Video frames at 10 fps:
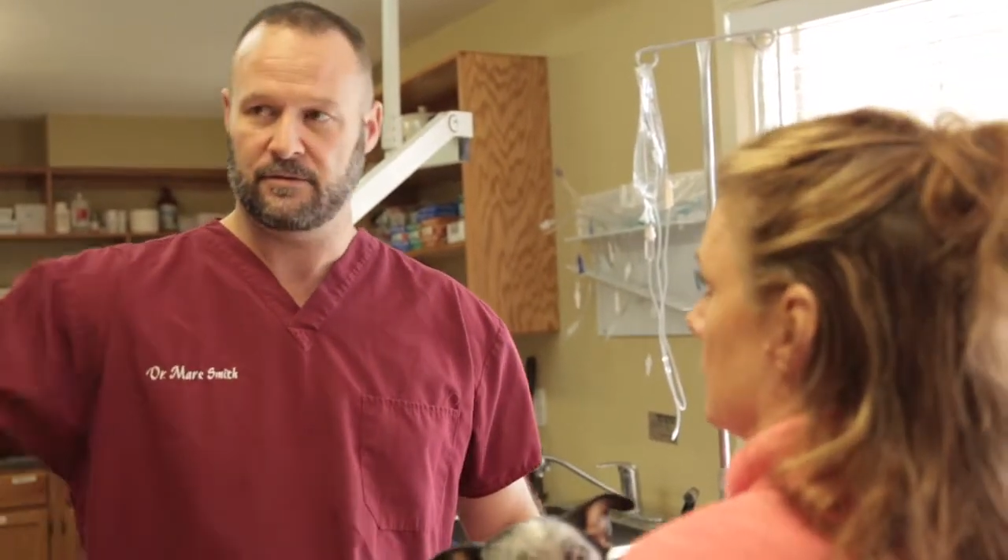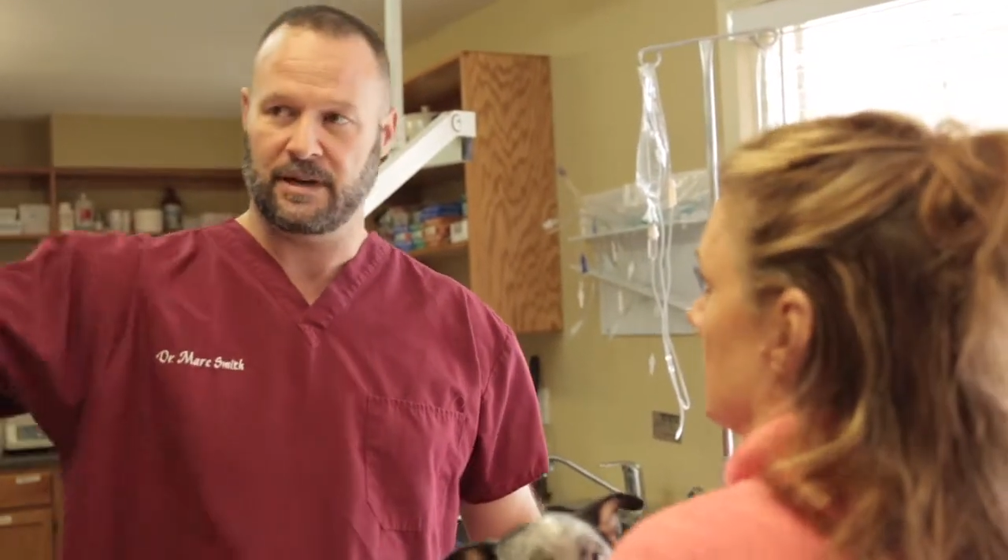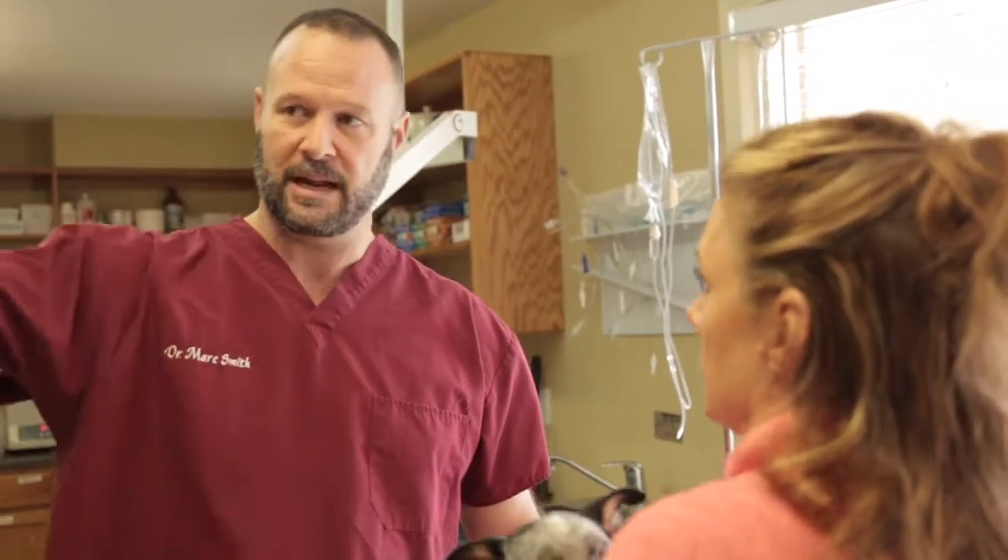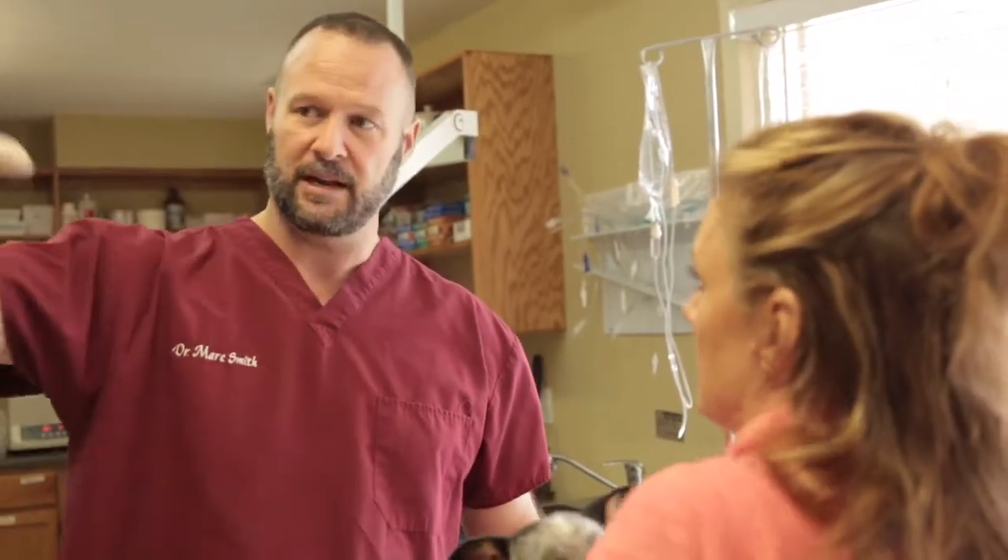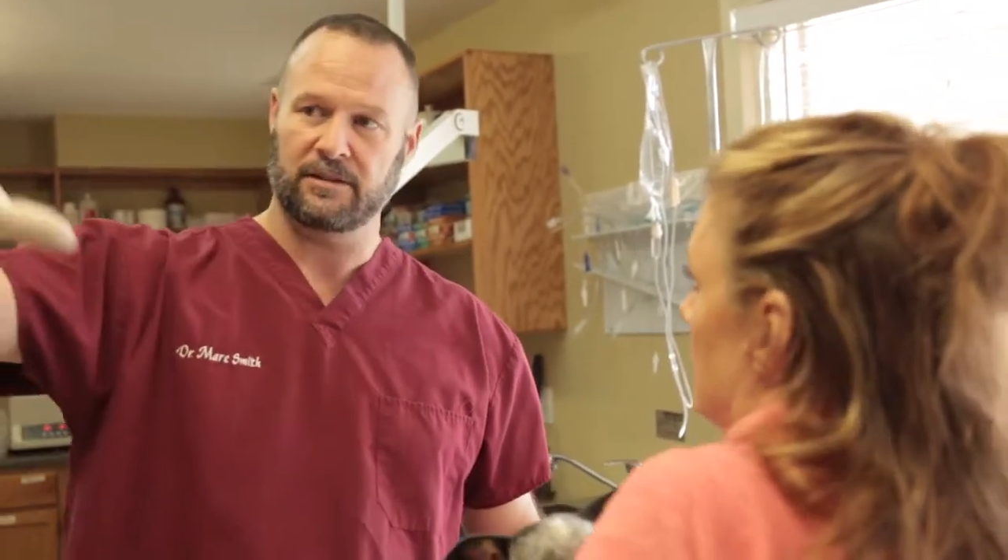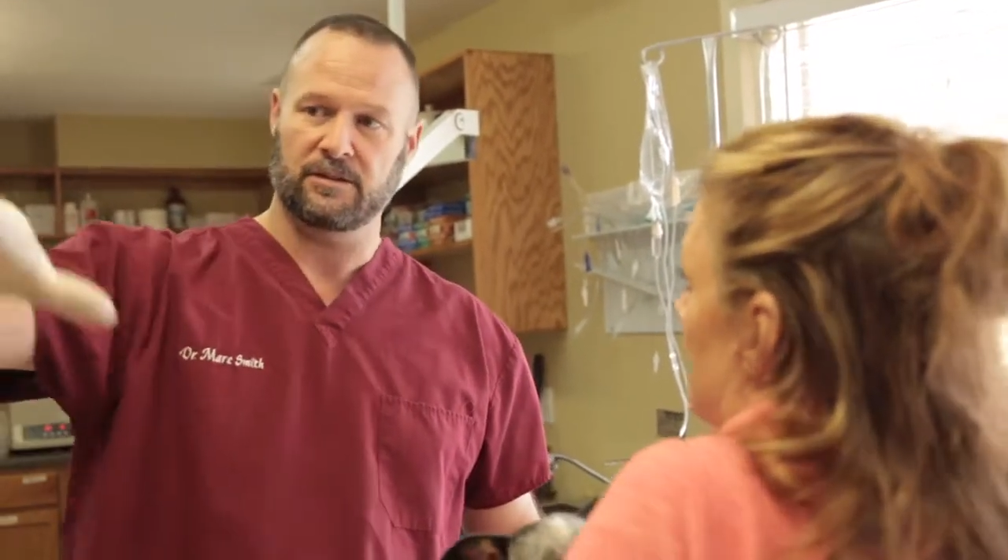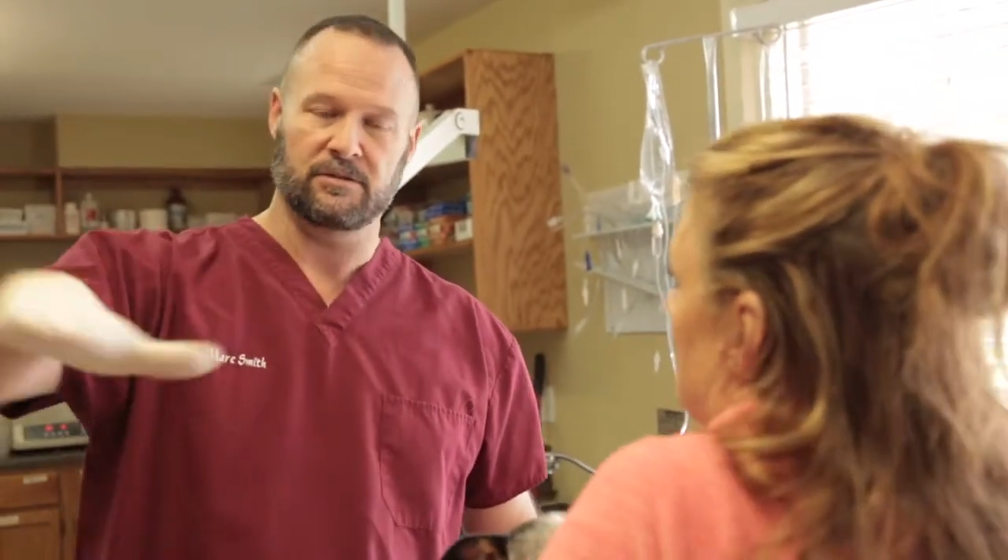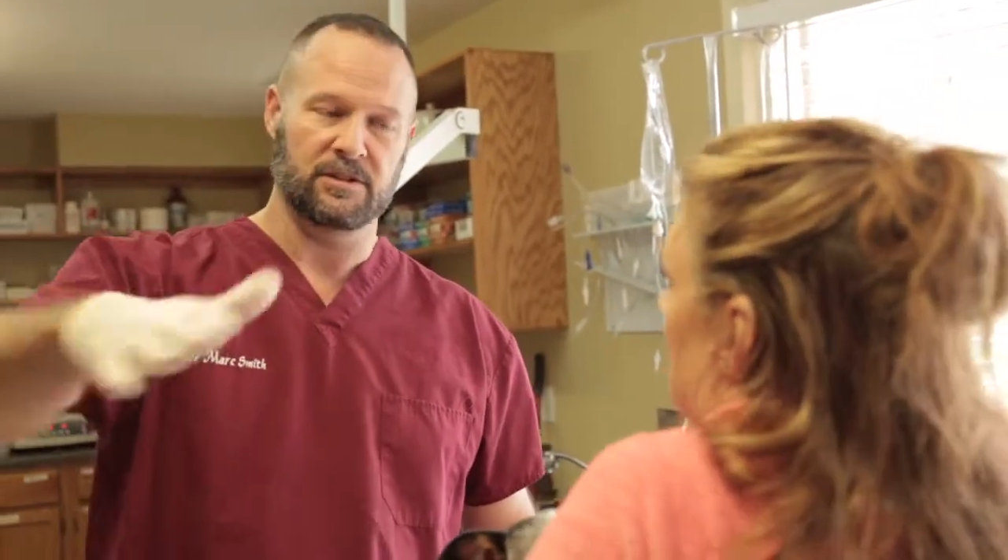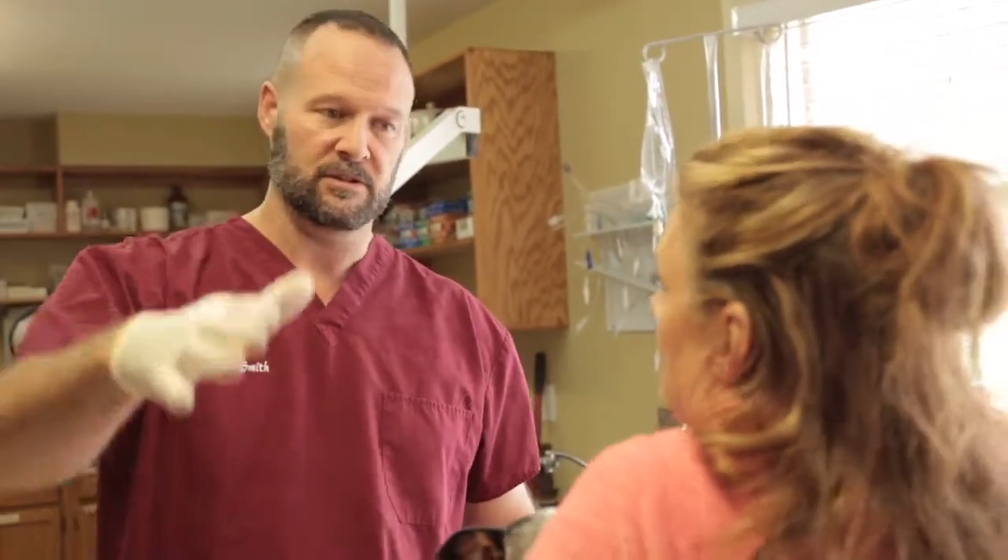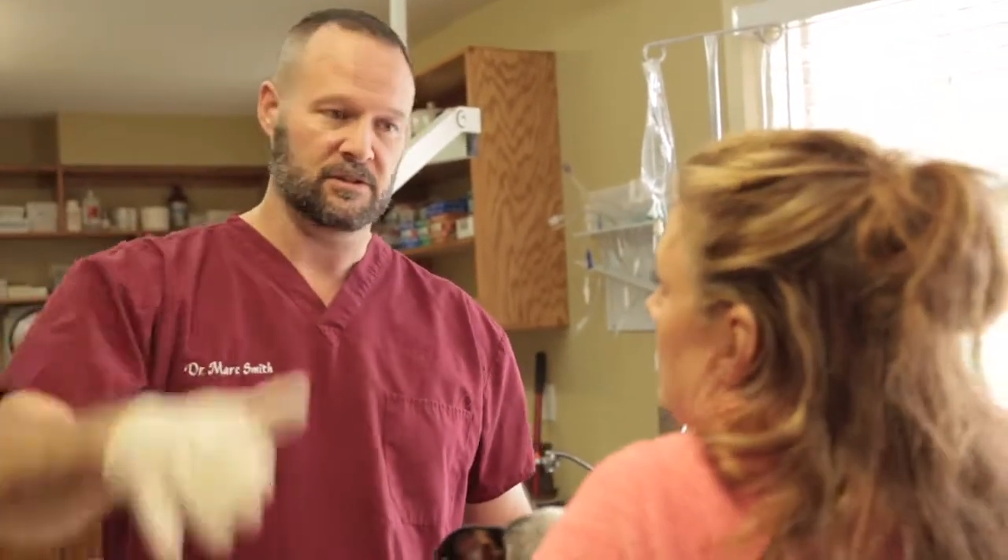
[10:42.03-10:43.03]
when that
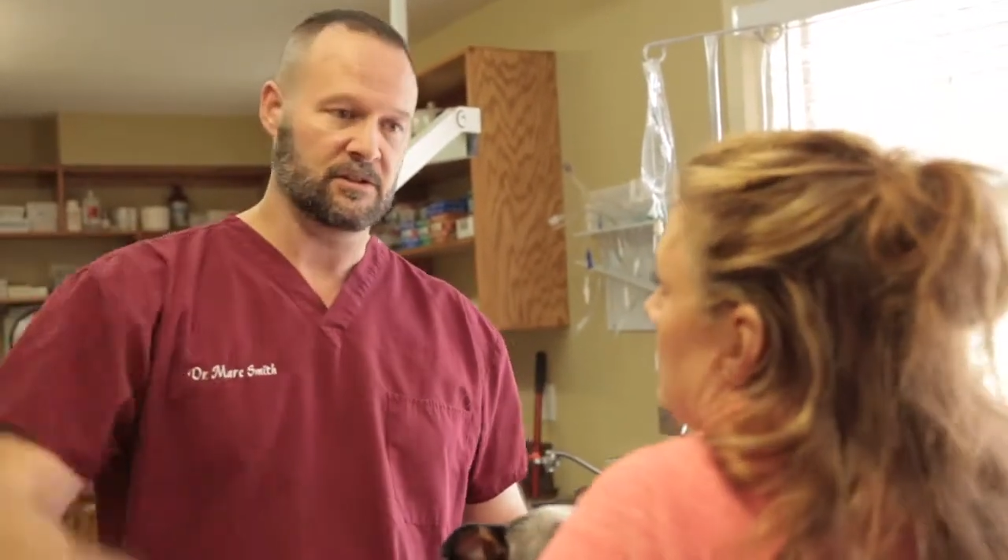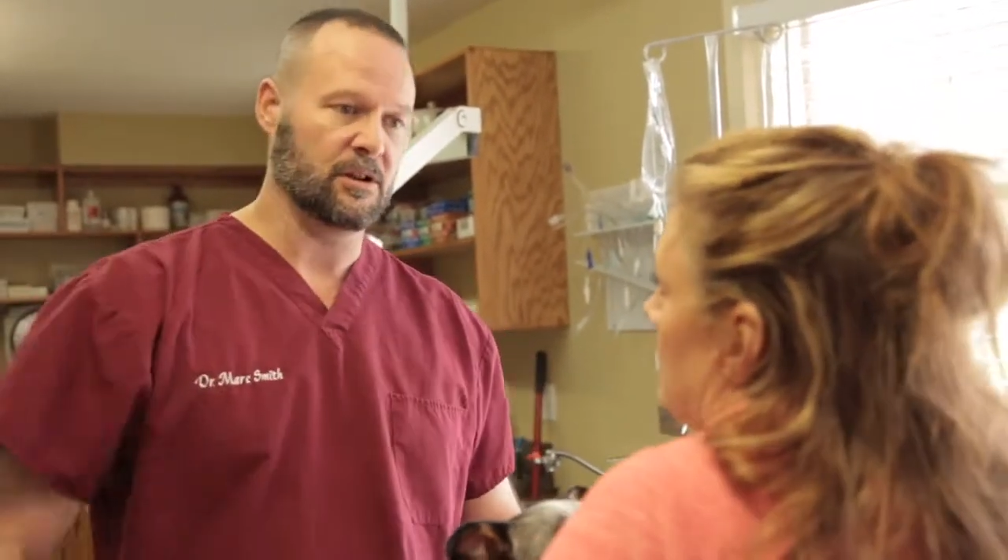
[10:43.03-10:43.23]
estrogen is the